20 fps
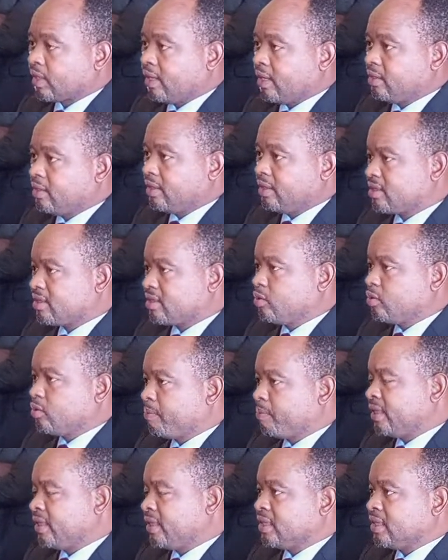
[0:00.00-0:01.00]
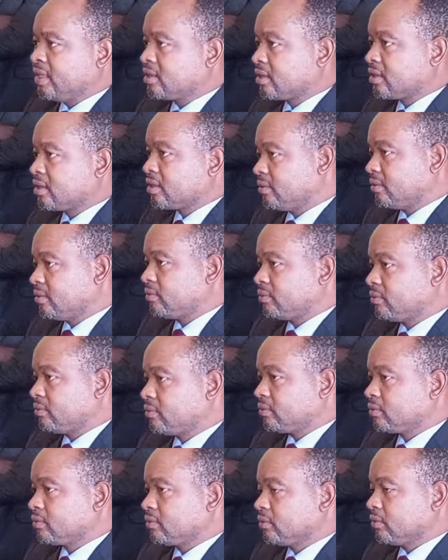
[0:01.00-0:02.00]
let's do politics
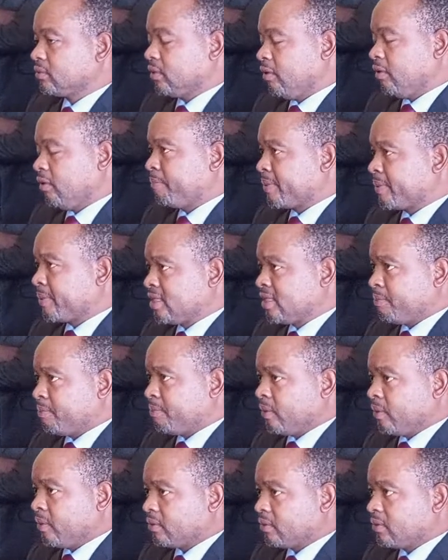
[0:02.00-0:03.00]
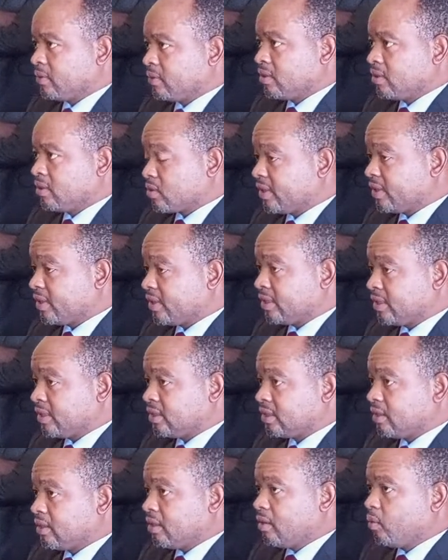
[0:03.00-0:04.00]
of principle so that
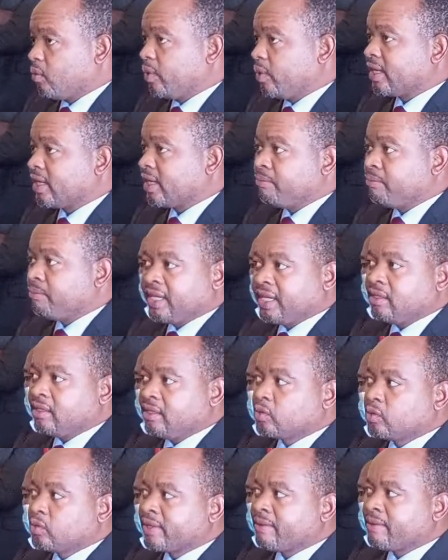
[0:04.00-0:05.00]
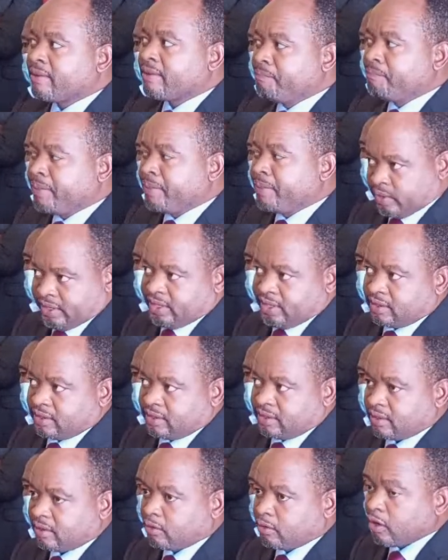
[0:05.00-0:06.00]
we can begin to rebuild
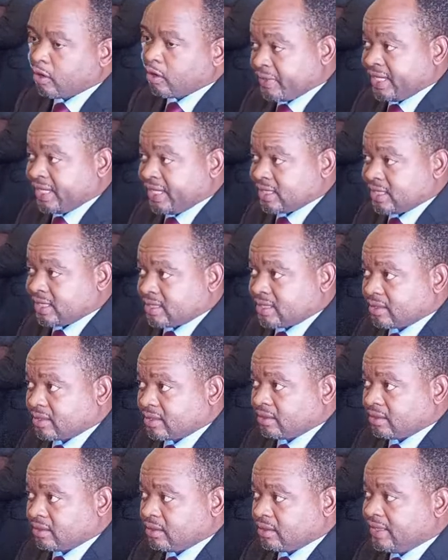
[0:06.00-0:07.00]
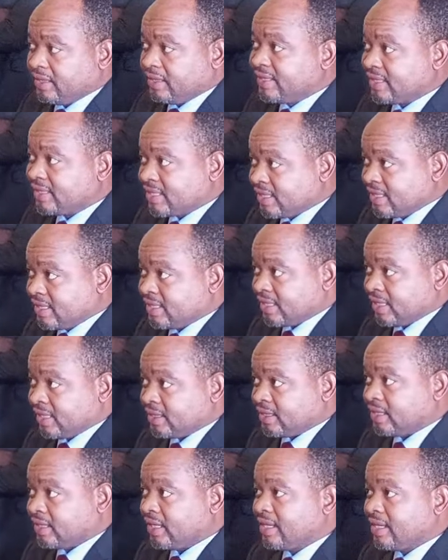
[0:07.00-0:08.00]
confidence in the citizens
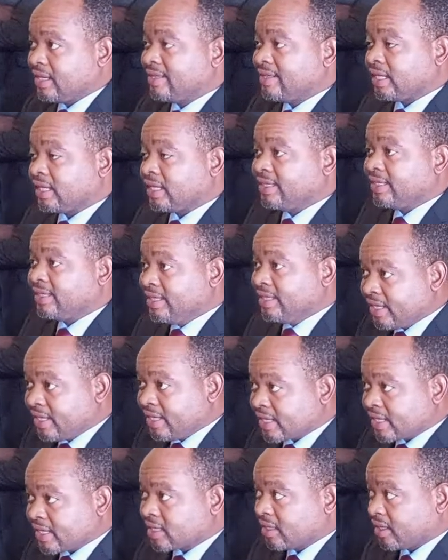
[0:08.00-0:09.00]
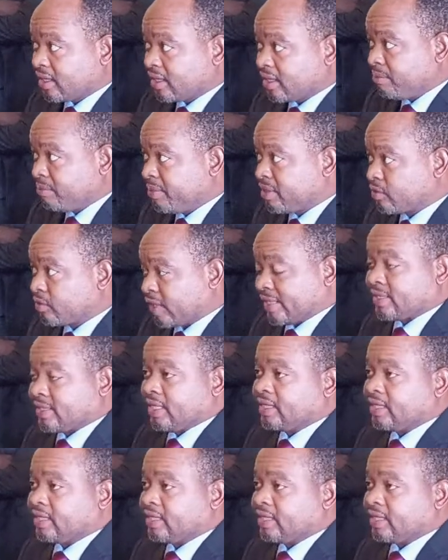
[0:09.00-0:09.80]
that leaders can be trusted.